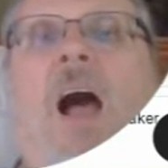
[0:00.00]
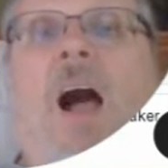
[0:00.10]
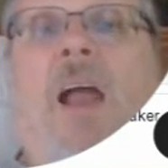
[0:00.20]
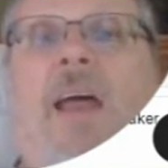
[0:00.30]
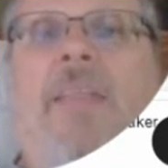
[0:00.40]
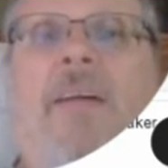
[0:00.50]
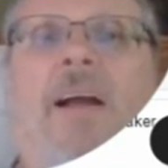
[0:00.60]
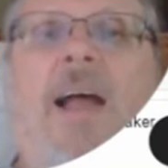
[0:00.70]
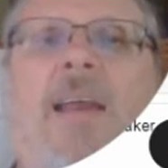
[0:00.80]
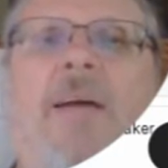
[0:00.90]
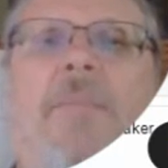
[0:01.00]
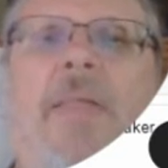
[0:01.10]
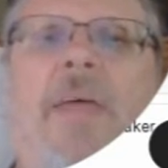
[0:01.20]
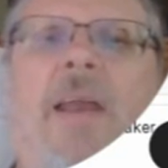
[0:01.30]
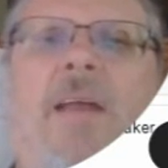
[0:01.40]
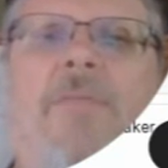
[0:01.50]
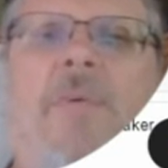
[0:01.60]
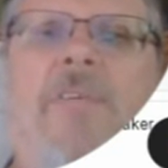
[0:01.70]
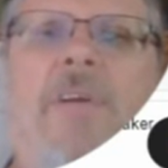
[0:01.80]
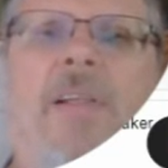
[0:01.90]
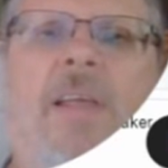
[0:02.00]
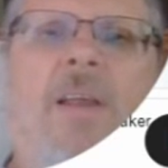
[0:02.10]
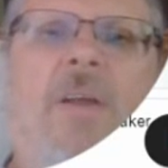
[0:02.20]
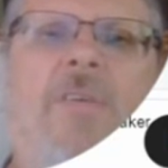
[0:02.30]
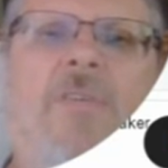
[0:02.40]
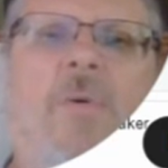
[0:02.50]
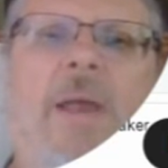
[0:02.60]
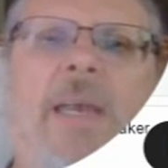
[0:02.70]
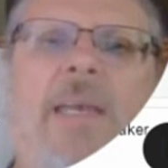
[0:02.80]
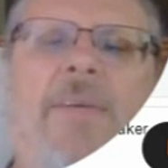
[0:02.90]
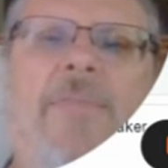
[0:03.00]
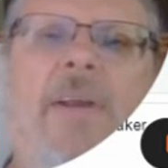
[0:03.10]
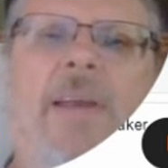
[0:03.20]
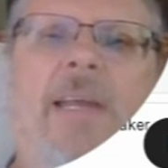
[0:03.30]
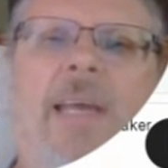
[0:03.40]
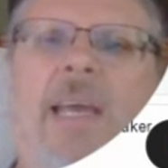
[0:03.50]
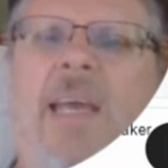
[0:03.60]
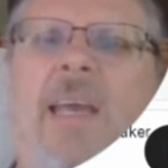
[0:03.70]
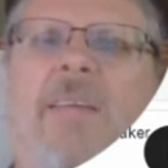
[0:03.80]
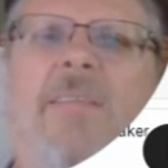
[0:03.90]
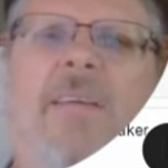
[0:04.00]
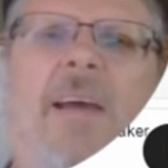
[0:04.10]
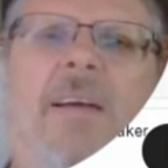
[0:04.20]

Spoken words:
Another item that unfortunately looks quite different is